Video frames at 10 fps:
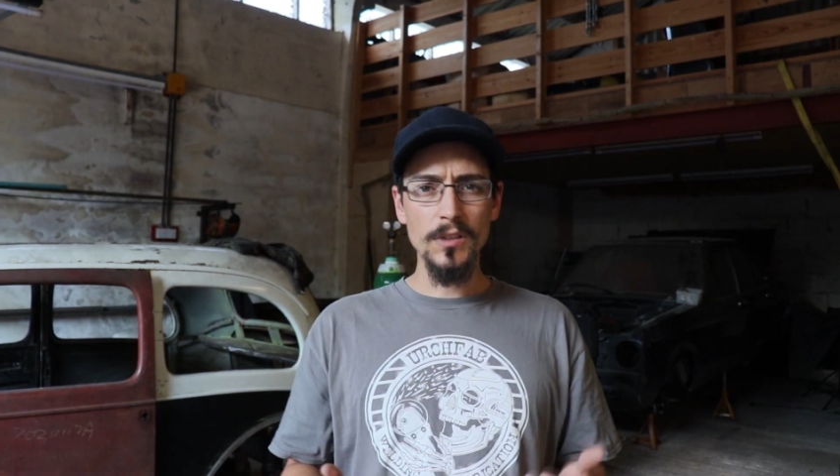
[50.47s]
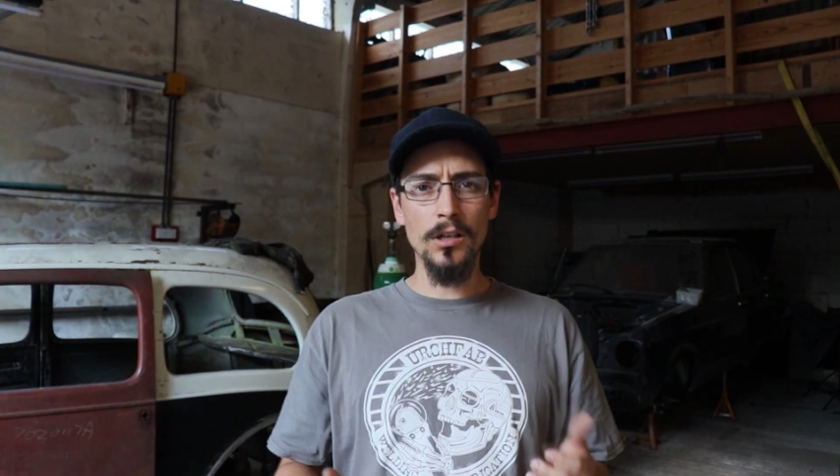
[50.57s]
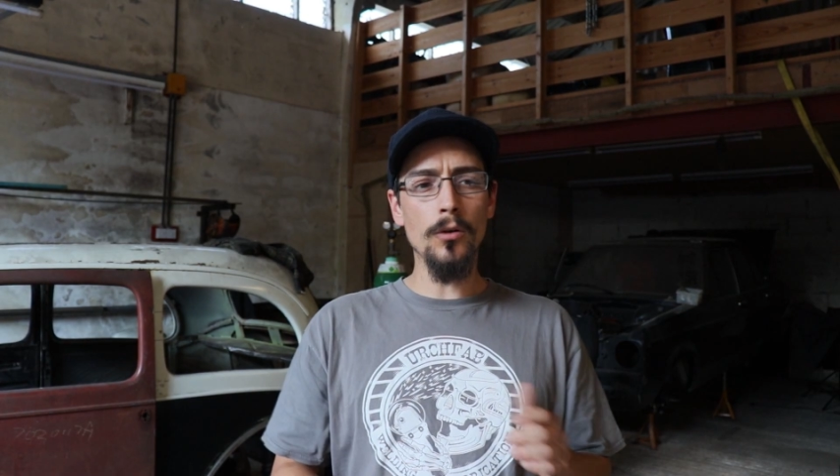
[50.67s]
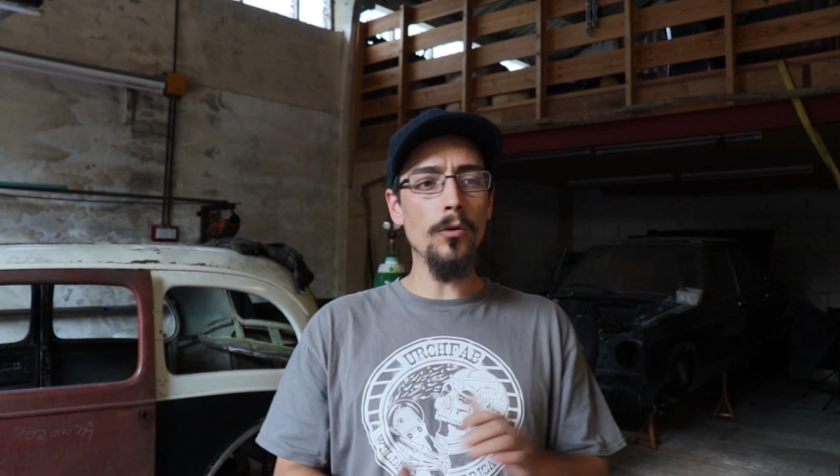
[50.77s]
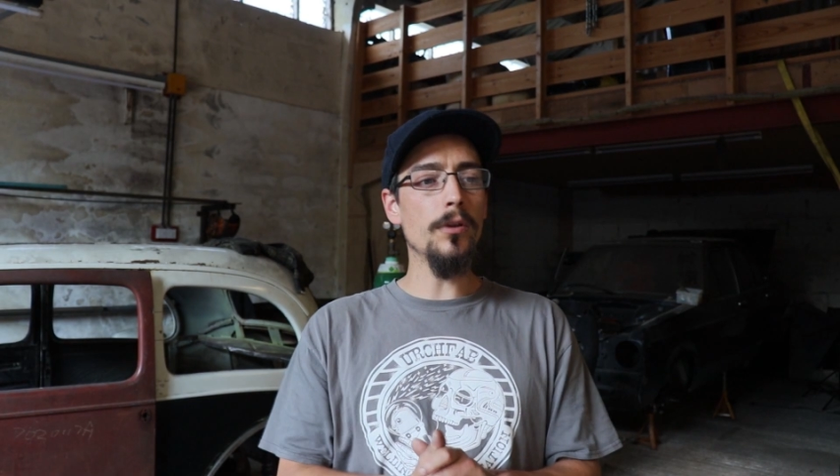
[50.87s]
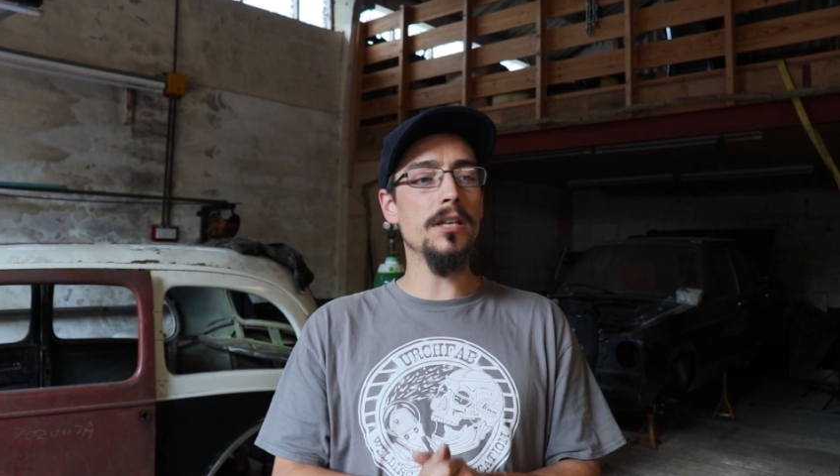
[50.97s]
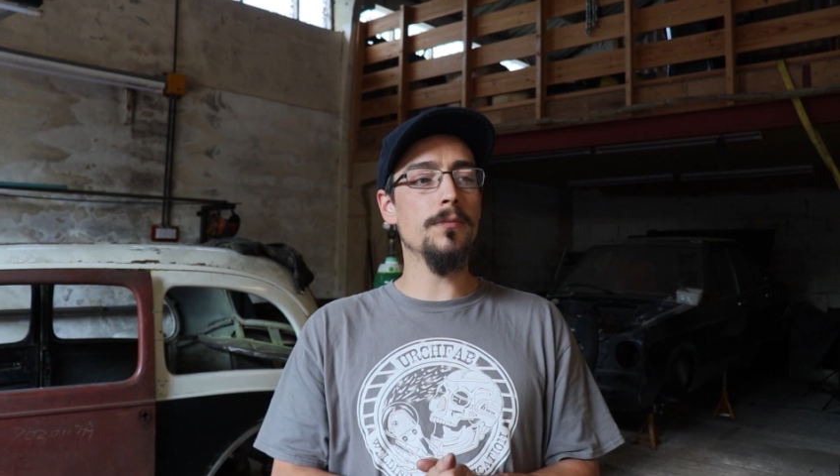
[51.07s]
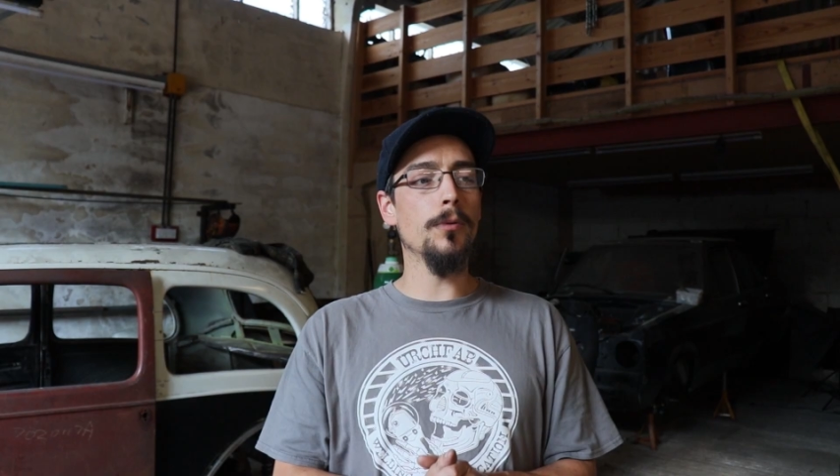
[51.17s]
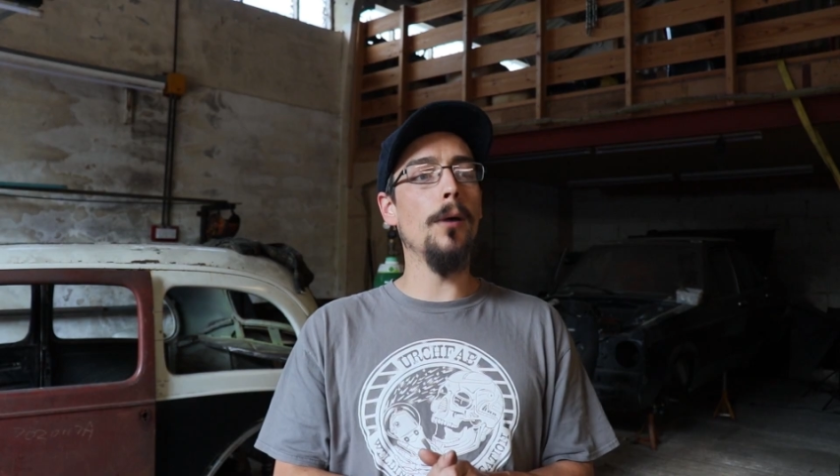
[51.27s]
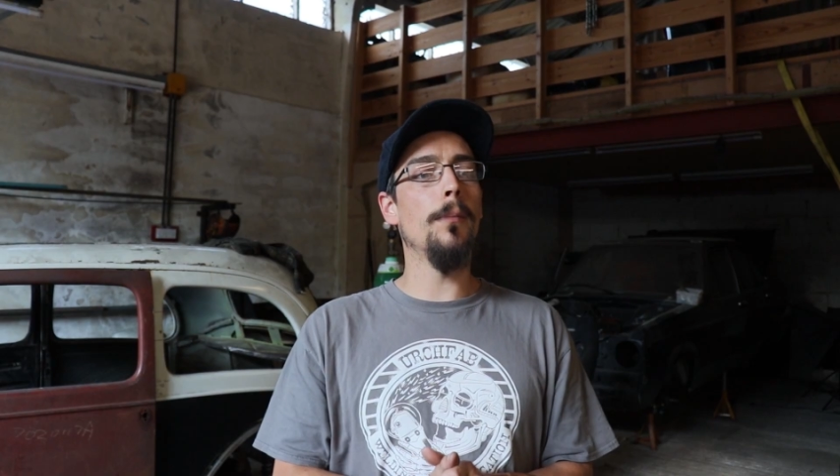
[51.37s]
And all
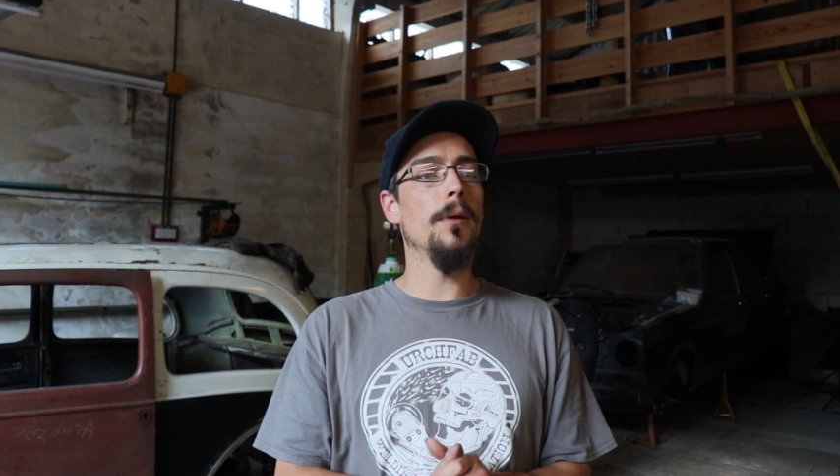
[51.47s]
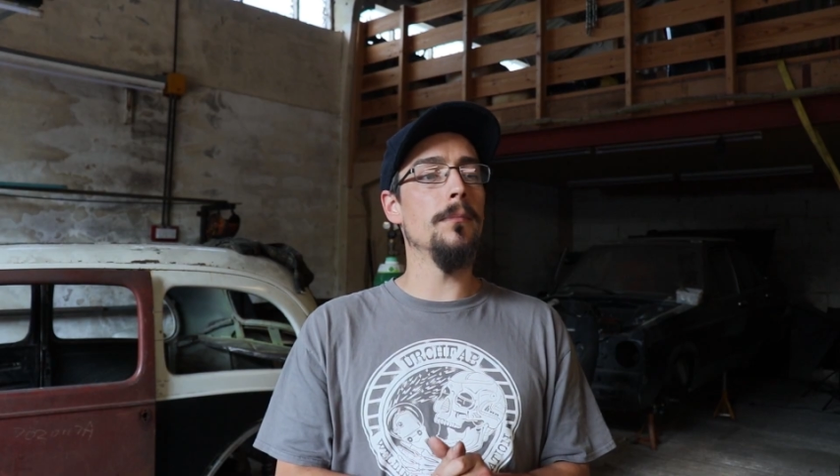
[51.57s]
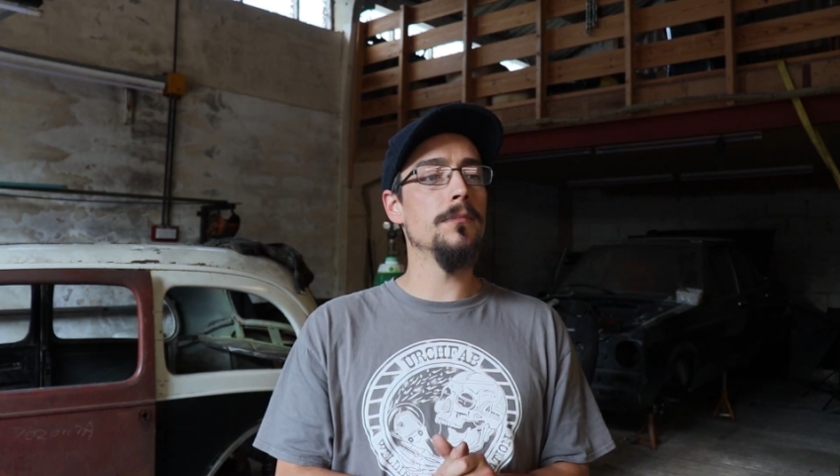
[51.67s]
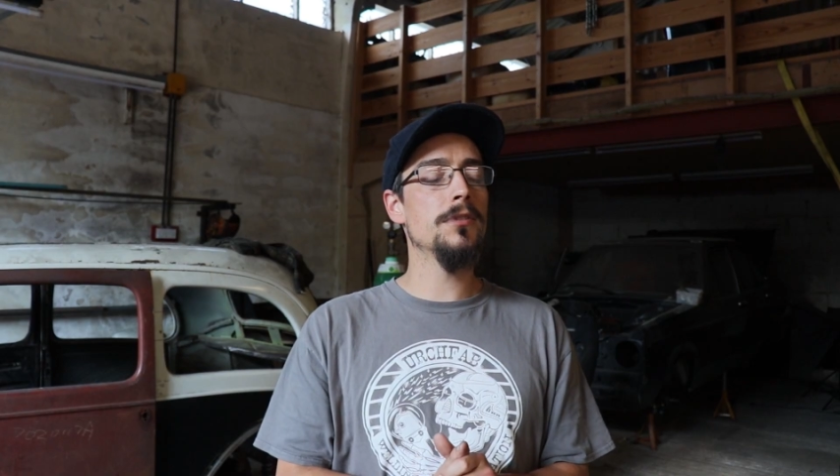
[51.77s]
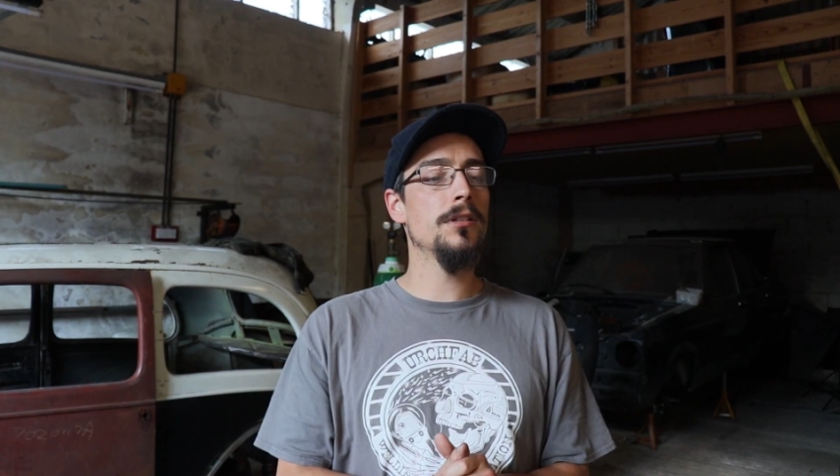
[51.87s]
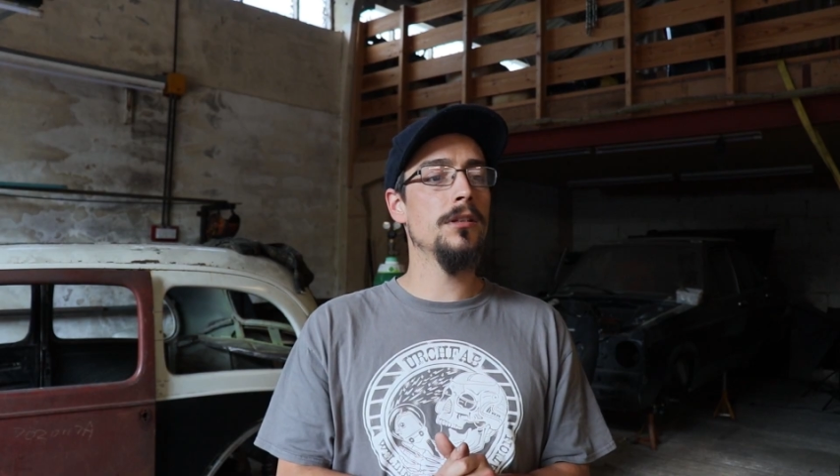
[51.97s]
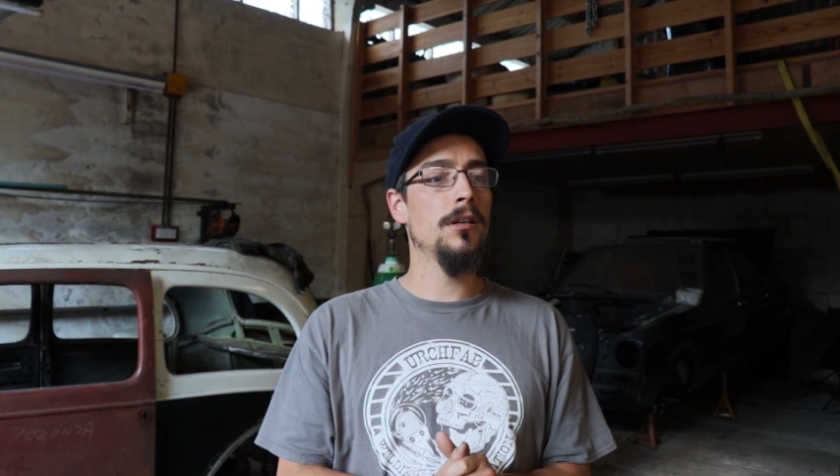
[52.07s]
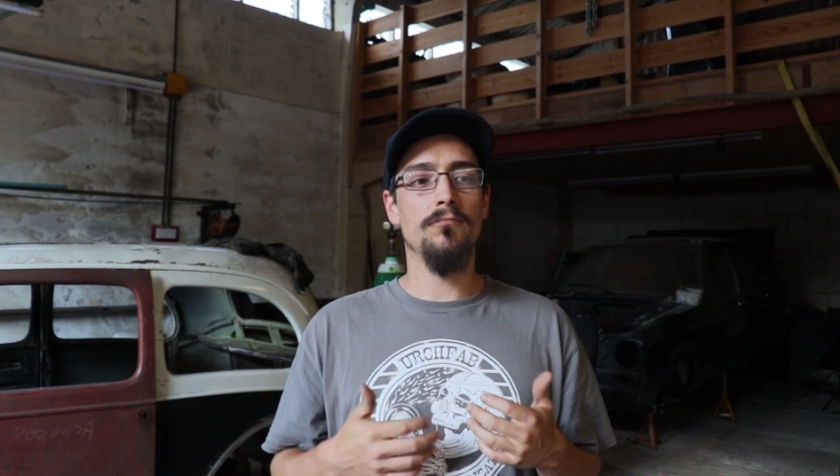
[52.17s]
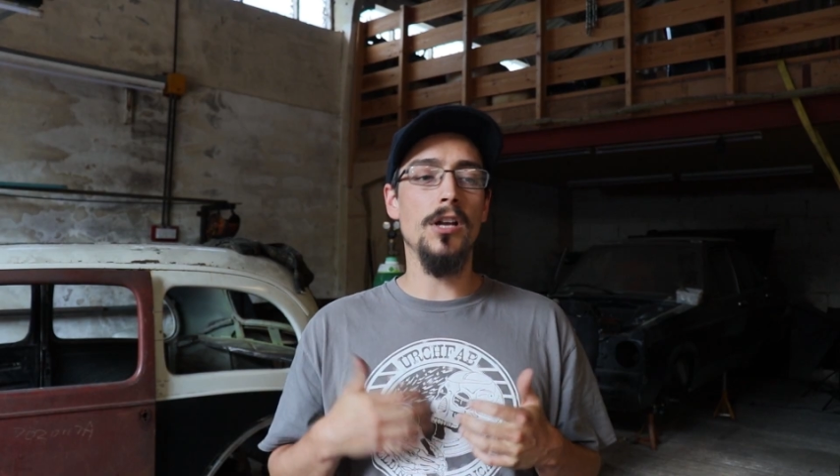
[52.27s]
these problems,